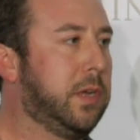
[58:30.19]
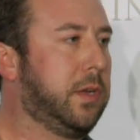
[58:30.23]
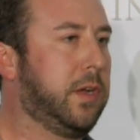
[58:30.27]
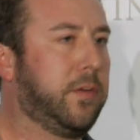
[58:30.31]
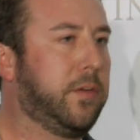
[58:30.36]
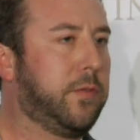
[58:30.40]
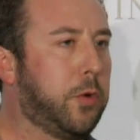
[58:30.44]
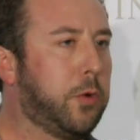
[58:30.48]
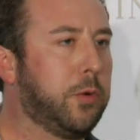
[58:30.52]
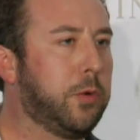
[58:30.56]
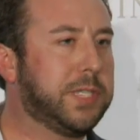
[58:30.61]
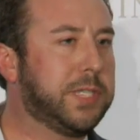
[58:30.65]

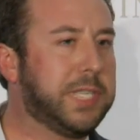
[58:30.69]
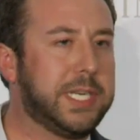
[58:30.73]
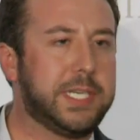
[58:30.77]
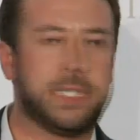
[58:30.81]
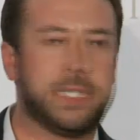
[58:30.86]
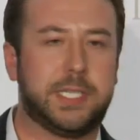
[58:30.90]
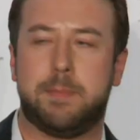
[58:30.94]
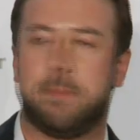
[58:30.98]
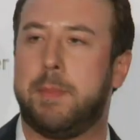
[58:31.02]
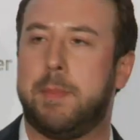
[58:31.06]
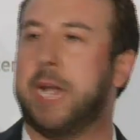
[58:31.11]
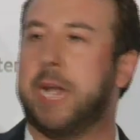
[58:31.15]
Of course, that
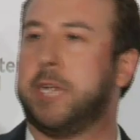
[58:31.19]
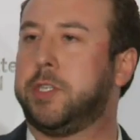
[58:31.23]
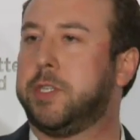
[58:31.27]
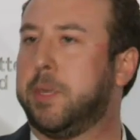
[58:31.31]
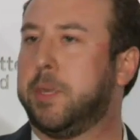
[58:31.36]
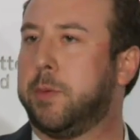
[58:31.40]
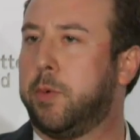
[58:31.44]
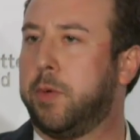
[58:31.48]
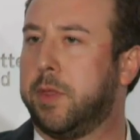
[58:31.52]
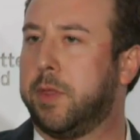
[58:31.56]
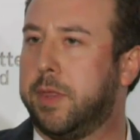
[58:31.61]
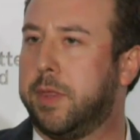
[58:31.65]
doesn't match
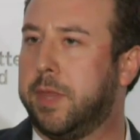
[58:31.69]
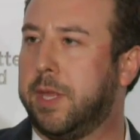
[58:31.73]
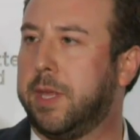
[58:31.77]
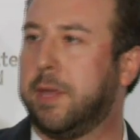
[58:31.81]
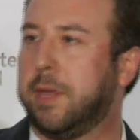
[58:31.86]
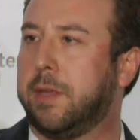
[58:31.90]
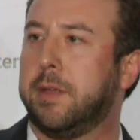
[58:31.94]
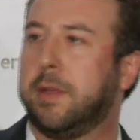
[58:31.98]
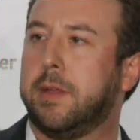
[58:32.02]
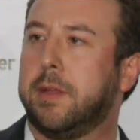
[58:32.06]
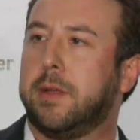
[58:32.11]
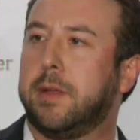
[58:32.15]
up with
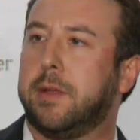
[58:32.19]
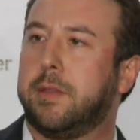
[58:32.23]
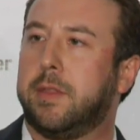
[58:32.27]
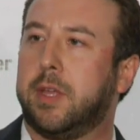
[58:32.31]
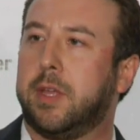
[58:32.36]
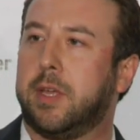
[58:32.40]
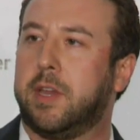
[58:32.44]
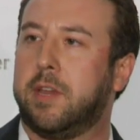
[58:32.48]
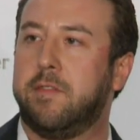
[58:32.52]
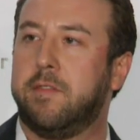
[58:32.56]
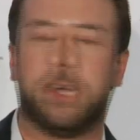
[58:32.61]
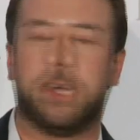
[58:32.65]
the
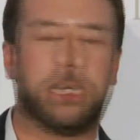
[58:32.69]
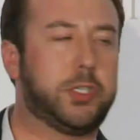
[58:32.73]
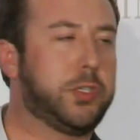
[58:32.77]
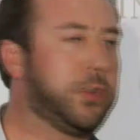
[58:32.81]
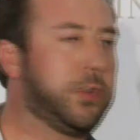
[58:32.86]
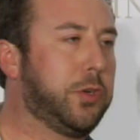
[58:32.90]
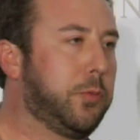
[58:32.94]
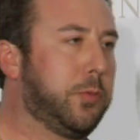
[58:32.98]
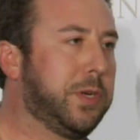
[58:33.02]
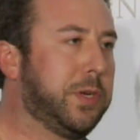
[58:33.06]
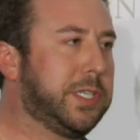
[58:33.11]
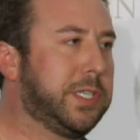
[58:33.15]

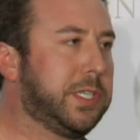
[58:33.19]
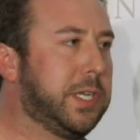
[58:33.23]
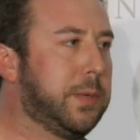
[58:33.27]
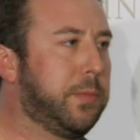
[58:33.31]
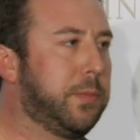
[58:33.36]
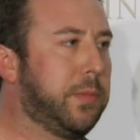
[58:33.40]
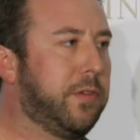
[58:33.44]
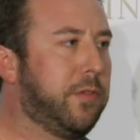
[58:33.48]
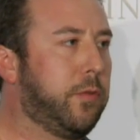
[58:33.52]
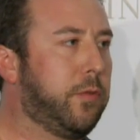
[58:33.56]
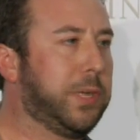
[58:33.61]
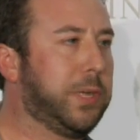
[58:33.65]
conventional
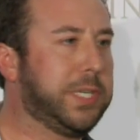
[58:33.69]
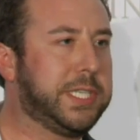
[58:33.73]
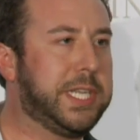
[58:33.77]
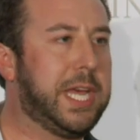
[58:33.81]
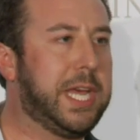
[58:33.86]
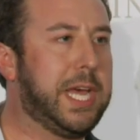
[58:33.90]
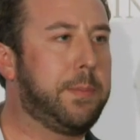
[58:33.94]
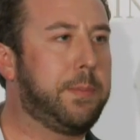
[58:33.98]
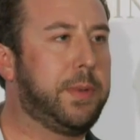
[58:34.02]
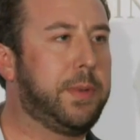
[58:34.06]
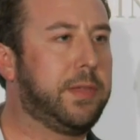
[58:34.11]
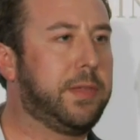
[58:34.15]
wisdom of what's
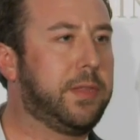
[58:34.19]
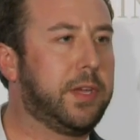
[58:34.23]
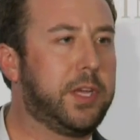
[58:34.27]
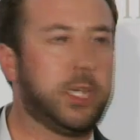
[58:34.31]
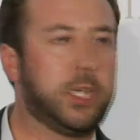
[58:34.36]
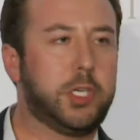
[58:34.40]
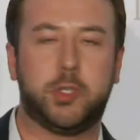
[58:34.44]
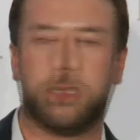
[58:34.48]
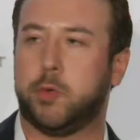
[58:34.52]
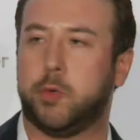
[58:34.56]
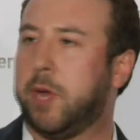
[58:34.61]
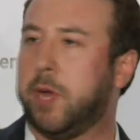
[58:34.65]
happening in the
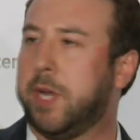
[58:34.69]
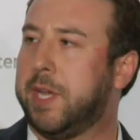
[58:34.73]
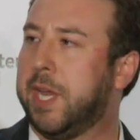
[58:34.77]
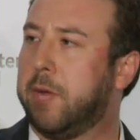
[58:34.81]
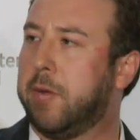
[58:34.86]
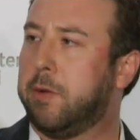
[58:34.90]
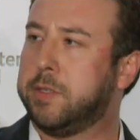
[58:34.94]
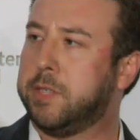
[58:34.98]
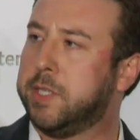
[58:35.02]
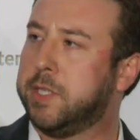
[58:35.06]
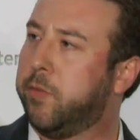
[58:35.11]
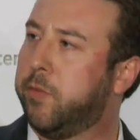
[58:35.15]
country right
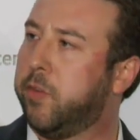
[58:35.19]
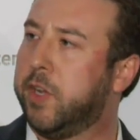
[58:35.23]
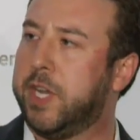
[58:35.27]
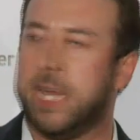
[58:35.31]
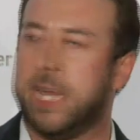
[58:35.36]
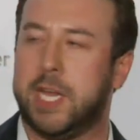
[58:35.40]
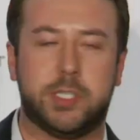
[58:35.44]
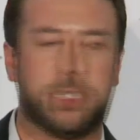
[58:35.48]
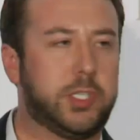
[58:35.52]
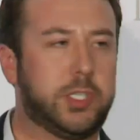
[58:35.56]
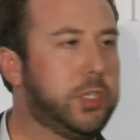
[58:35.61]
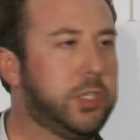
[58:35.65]
now, and some of it
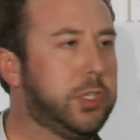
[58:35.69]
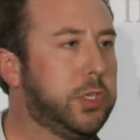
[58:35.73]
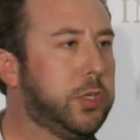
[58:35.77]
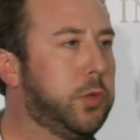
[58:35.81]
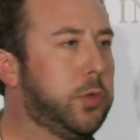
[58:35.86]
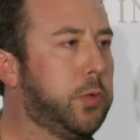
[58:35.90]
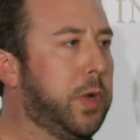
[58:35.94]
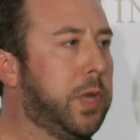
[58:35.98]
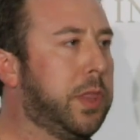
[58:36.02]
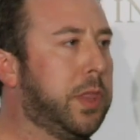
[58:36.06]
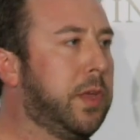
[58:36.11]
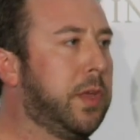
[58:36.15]
has to
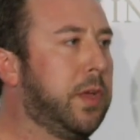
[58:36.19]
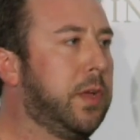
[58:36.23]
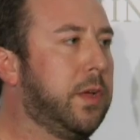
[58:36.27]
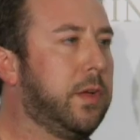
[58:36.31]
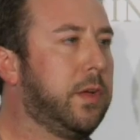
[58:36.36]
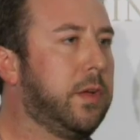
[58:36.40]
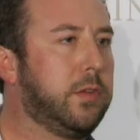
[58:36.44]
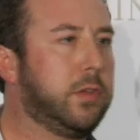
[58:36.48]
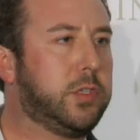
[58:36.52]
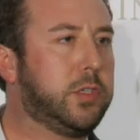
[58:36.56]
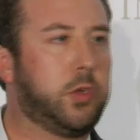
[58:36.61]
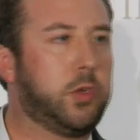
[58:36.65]
do with
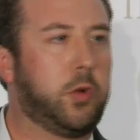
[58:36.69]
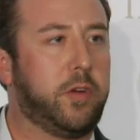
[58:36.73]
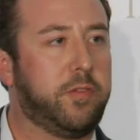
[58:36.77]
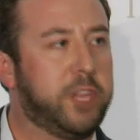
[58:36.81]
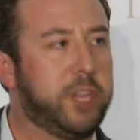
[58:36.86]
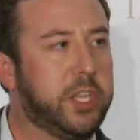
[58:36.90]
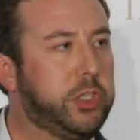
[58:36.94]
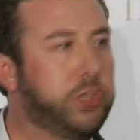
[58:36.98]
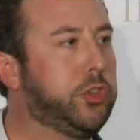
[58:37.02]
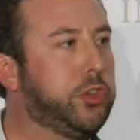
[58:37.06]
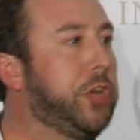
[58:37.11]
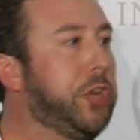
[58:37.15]
sort of
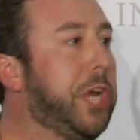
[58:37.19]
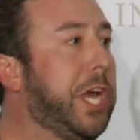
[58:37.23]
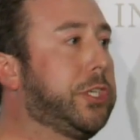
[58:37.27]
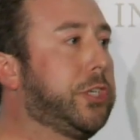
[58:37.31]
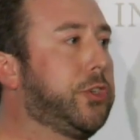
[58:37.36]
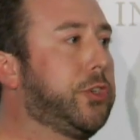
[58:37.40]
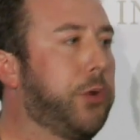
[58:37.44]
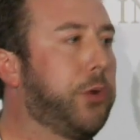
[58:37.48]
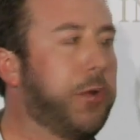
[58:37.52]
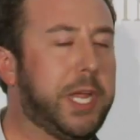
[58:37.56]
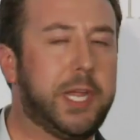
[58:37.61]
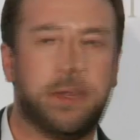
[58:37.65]
the
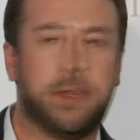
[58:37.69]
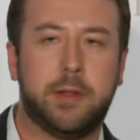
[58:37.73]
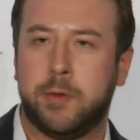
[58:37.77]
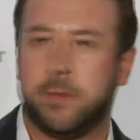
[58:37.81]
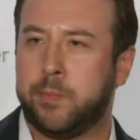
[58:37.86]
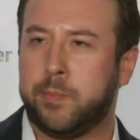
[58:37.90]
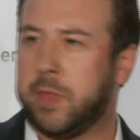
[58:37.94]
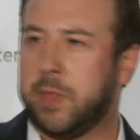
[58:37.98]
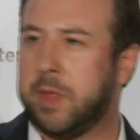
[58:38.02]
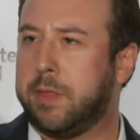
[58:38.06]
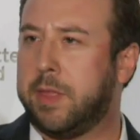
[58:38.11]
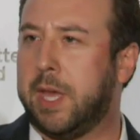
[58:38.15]
trajectory
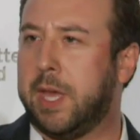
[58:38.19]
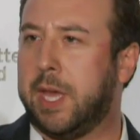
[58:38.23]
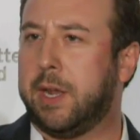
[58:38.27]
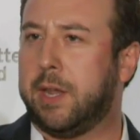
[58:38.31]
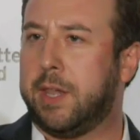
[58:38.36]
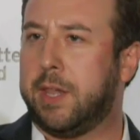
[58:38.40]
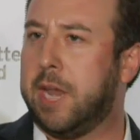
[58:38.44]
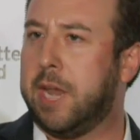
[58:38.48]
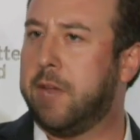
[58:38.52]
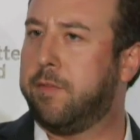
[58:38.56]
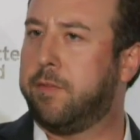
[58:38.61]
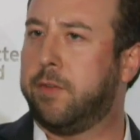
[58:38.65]
that a
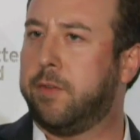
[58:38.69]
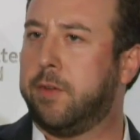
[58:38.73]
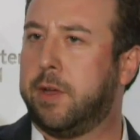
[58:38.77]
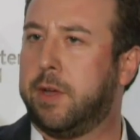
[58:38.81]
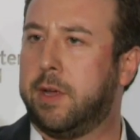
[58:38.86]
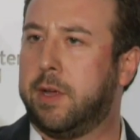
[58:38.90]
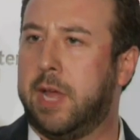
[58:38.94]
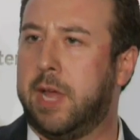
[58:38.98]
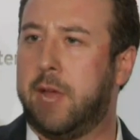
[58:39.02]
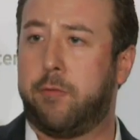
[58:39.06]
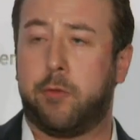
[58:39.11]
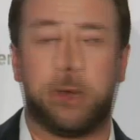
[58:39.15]
lot of
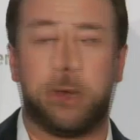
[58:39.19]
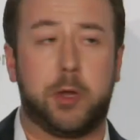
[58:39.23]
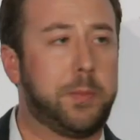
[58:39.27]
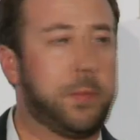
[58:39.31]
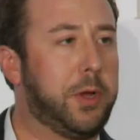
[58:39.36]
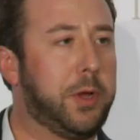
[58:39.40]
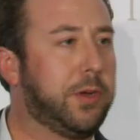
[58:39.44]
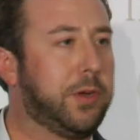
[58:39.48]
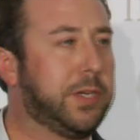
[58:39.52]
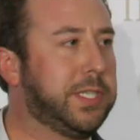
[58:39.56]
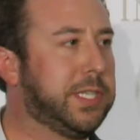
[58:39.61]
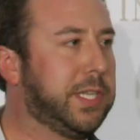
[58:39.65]
African
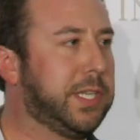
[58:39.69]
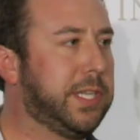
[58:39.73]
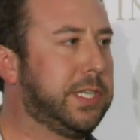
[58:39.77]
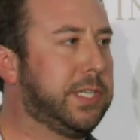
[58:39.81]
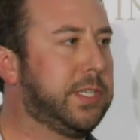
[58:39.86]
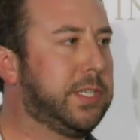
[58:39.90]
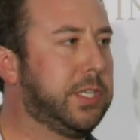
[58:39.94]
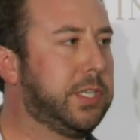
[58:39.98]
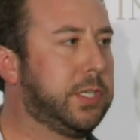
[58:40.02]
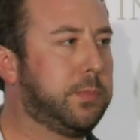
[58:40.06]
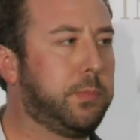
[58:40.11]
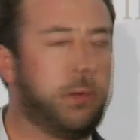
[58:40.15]
Americans, at
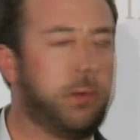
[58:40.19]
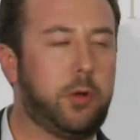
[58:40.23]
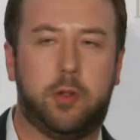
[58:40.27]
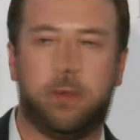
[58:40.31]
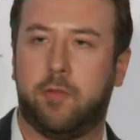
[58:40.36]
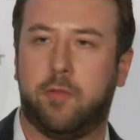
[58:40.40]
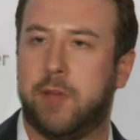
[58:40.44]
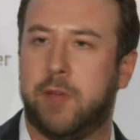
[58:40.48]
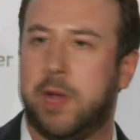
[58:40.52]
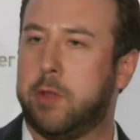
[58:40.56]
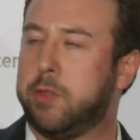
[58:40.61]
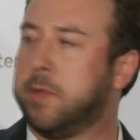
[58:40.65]
least in this
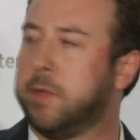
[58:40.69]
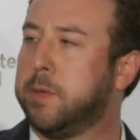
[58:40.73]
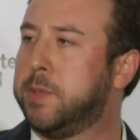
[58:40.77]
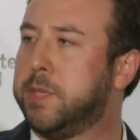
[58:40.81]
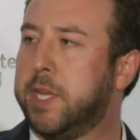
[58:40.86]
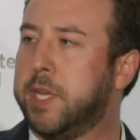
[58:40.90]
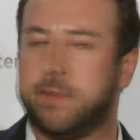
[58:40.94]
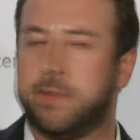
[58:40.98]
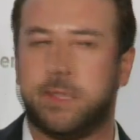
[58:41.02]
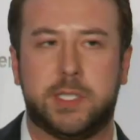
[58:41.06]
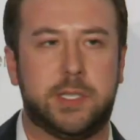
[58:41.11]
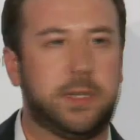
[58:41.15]
poll, found
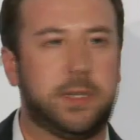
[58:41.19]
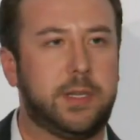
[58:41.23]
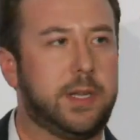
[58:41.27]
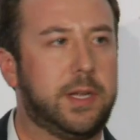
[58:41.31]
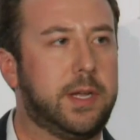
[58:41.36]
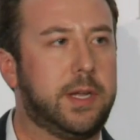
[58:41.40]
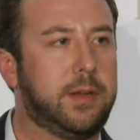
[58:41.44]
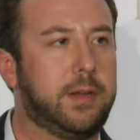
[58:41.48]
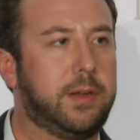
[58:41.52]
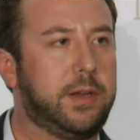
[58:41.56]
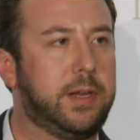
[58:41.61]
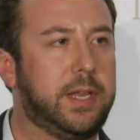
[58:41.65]
themselves
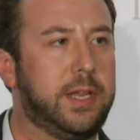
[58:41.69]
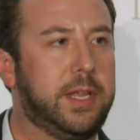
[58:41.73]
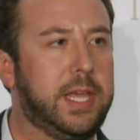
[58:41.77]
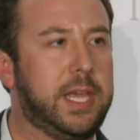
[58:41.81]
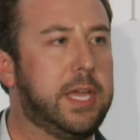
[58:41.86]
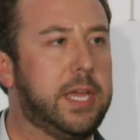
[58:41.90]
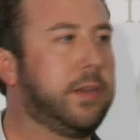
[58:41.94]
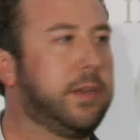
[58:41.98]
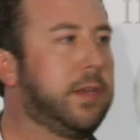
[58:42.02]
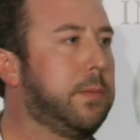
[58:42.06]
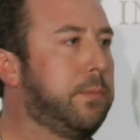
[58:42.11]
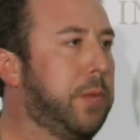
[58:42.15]

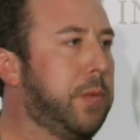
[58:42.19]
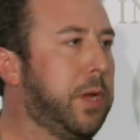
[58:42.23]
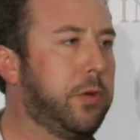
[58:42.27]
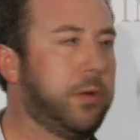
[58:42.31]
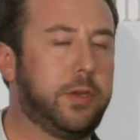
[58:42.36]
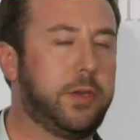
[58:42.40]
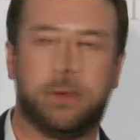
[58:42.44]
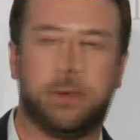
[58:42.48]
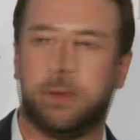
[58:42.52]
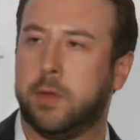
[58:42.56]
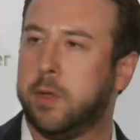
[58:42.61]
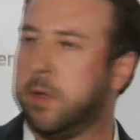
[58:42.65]
in
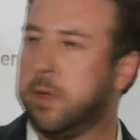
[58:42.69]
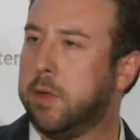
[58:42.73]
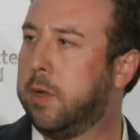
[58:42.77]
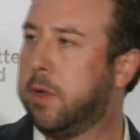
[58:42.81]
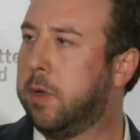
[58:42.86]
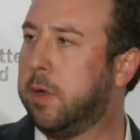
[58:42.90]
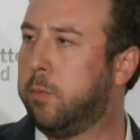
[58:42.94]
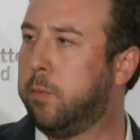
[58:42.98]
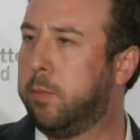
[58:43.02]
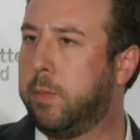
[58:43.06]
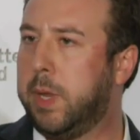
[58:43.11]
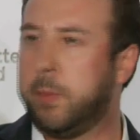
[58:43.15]
compared to
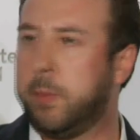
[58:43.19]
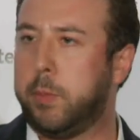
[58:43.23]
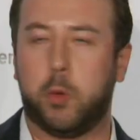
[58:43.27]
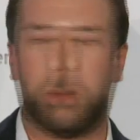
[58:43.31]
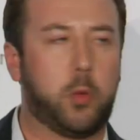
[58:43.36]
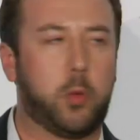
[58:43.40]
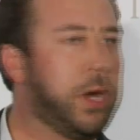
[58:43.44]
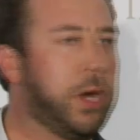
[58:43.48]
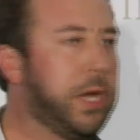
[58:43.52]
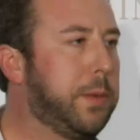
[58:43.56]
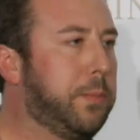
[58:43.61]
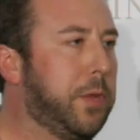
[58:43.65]
maybe
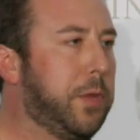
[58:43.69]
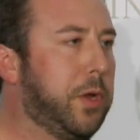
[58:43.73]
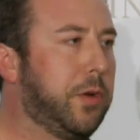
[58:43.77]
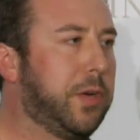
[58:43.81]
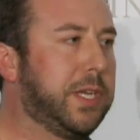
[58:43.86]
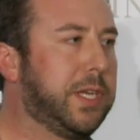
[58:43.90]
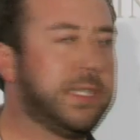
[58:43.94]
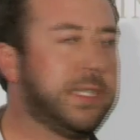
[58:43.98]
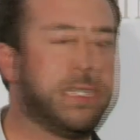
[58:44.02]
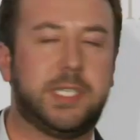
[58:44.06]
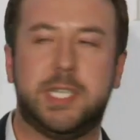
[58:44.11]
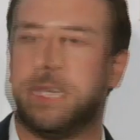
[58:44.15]
where white
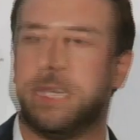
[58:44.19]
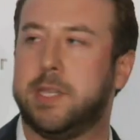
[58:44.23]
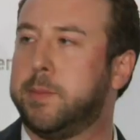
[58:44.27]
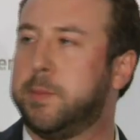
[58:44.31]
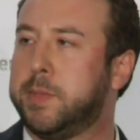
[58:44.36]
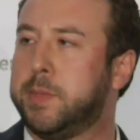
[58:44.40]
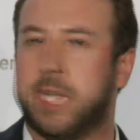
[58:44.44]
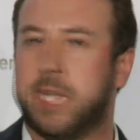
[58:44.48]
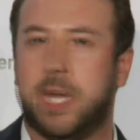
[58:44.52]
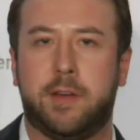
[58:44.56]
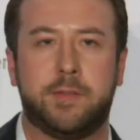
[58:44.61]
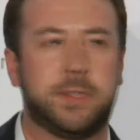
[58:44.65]
Americans see
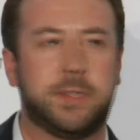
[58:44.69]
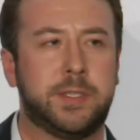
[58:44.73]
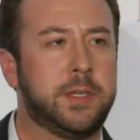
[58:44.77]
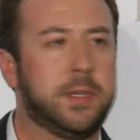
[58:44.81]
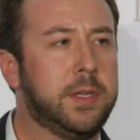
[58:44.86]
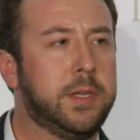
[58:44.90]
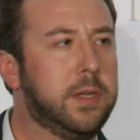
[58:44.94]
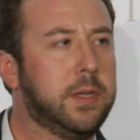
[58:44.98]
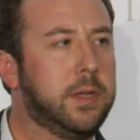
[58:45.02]
themselves.